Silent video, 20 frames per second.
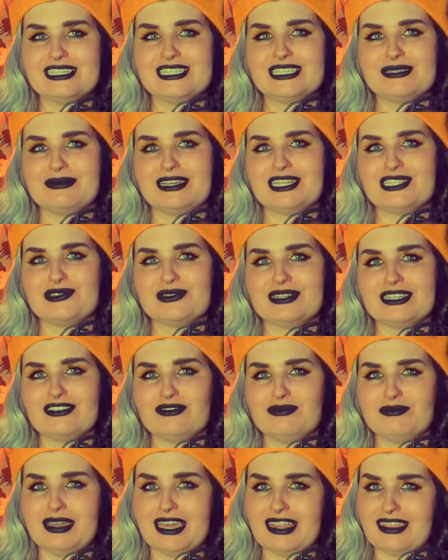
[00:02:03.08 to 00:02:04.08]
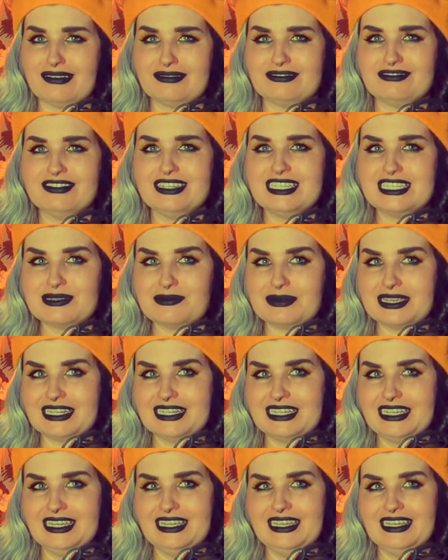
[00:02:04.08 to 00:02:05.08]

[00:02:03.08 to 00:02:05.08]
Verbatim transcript: a smattering of methamphetamine,